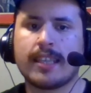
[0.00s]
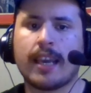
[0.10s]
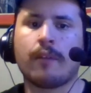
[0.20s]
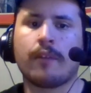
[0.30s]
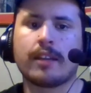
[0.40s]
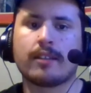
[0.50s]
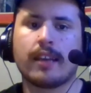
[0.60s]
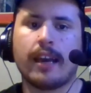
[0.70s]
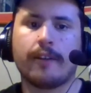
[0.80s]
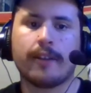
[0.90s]
to take revenge
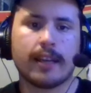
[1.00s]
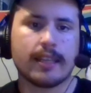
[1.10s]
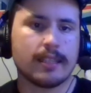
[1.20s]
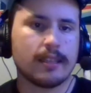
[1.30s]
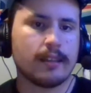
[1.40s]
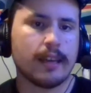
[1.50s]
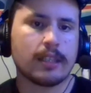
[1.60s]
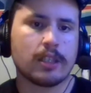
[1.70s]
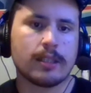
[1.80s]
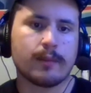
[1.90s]
out on Godzilla,
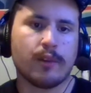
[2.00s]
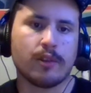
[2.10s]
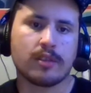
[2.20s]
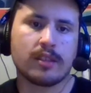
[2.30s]
not just for